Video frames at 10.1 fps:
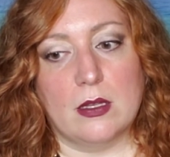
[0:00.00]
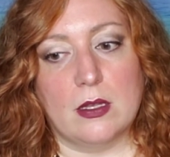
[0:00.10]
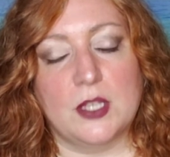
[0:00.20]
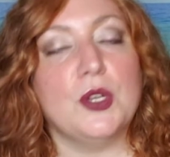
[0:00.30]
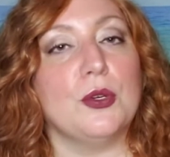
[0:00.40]

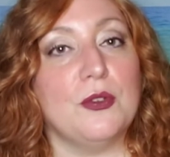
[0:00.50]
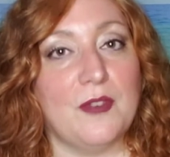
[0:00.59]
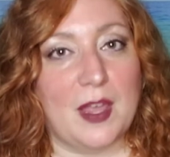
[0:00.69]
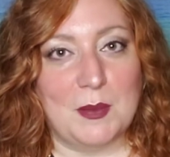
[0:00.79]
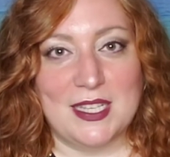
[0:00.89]
internal
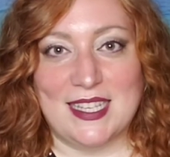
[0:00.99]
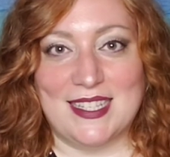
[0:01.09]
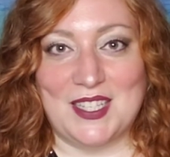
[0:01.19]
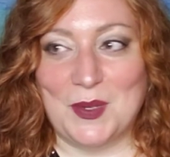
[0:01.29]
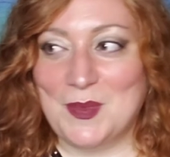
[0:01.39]
family
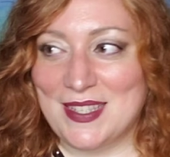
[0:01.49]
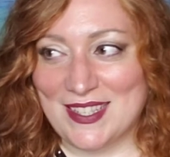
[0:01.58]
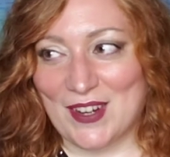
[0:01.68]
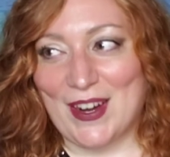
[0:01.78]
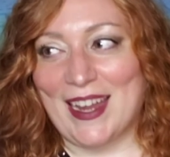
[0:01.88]
systems.
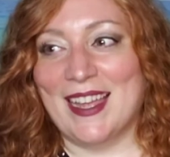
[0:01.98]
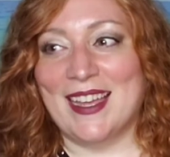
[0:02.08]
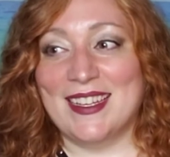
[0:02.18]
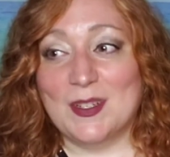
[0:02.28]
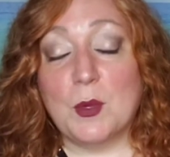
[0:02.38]
Sorry,
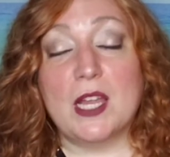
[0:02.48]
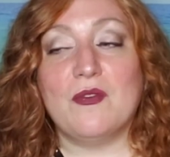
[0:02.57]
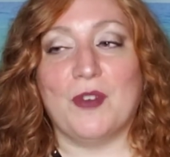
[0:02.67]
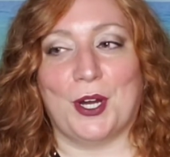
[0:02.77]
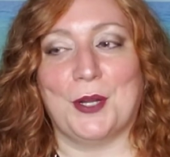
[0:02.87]
brain
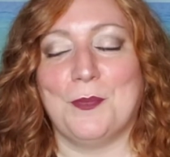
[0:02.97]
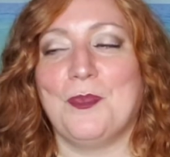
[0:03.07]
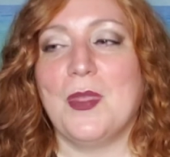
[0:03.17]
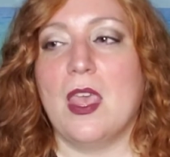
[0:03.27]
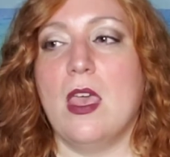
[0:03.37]
fart.
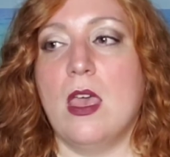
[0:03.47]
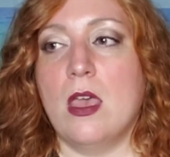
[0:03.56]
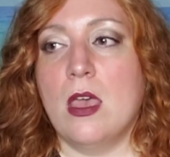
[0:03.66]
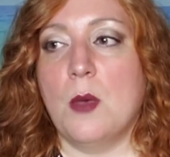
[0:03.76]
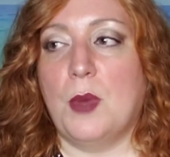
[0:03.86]

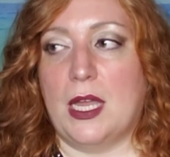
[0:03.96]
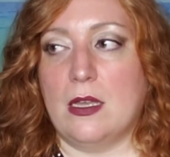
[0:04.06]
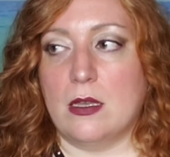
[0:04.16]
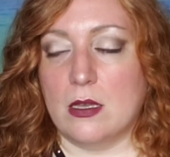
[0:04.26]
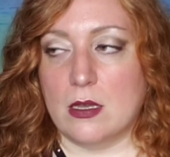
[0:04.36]

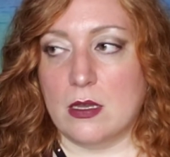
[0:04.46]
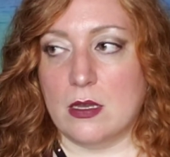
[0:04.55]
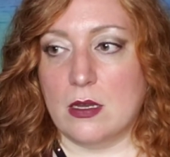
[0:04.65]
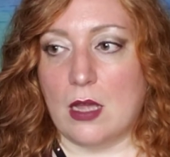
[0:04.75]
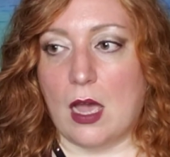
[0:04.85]
But
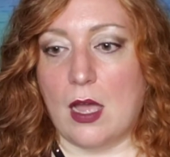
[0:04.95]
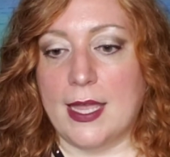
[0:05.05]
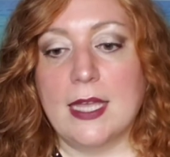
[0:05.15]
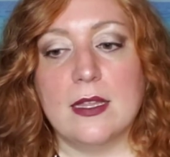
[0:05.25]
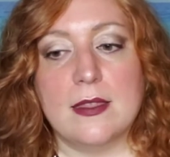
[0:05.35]

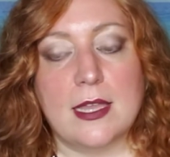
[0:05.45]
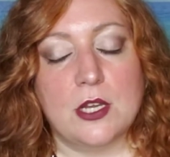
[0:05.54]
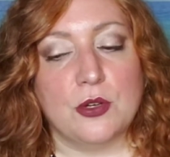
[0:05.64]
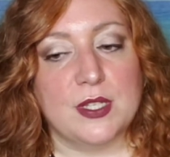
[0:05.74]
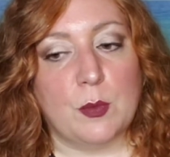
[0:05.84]
healing that
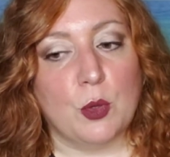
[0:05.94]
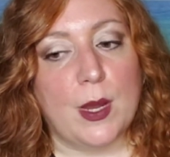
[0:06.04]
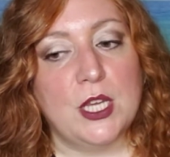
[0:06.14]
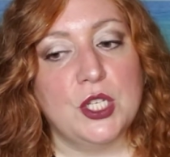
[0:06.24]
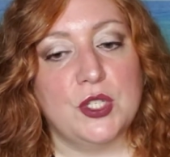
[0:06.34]
inner
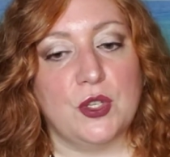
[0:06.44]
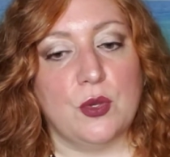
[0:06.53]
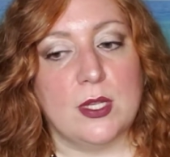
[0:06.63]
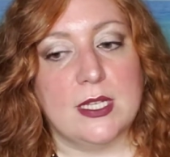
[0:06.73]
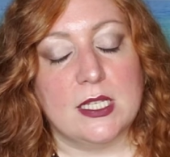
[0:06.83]
separation so you
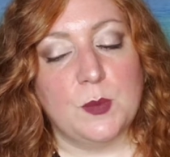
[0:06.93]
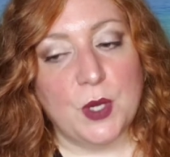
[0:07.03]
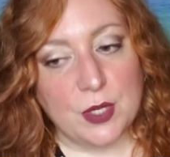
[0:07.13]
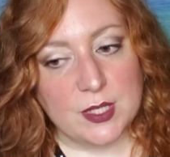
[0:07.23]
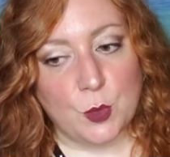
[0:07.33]
can
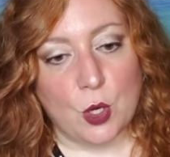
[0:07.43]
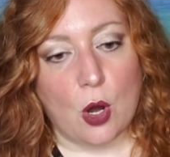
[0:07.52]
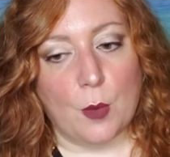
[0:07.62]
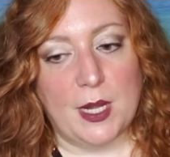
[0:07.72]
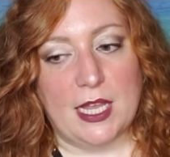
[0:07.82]
experience more
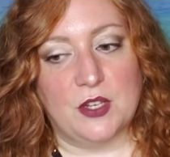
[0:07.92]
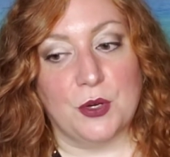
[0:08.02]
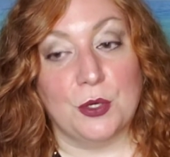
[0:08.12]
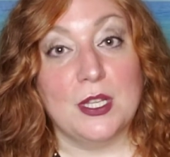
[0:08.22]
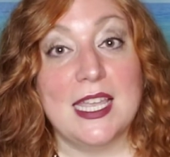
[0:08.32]
harmony
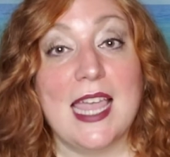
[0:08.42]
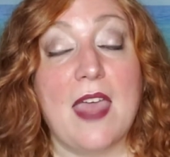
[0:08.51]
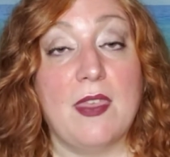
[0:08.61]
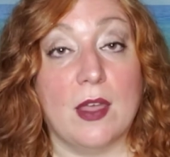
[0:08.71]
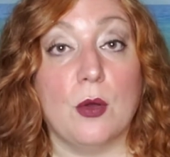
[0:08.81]
internally
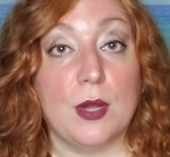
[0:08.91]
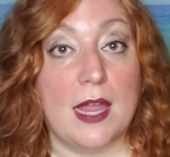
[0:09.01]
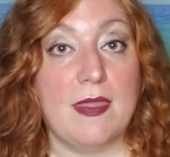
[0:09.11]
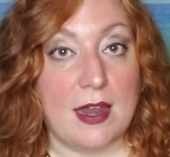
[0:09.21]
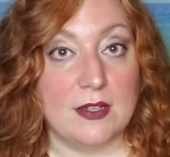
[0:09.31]
and then
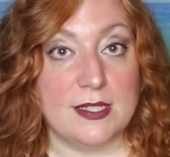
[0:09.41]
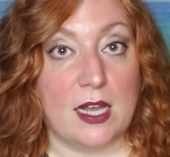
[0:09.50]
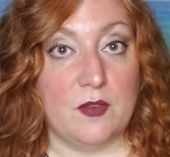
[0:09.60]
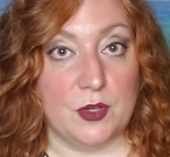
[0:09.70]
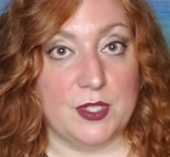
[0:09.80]
create that
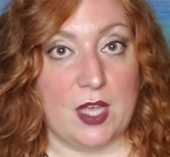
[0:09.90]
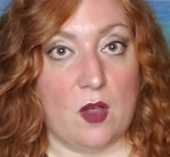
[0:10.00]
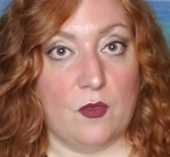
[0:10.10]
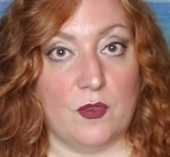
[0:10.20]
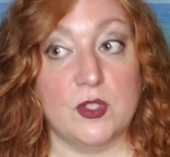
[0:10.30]
outside of
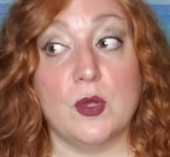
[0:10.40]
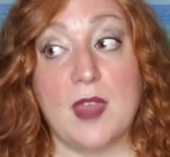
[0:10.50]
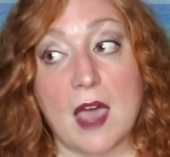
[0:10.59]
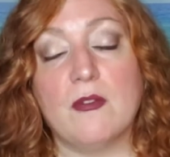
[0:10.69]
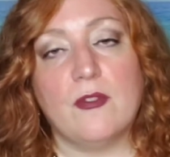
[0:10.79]
yourself. So
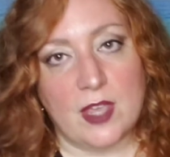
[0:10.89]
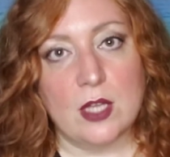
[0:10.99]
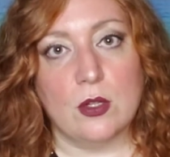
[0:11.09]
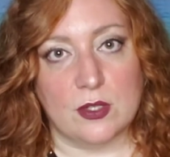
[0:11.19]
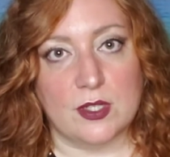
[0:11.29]
that
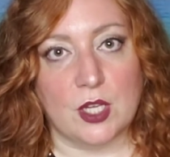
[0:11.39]
feels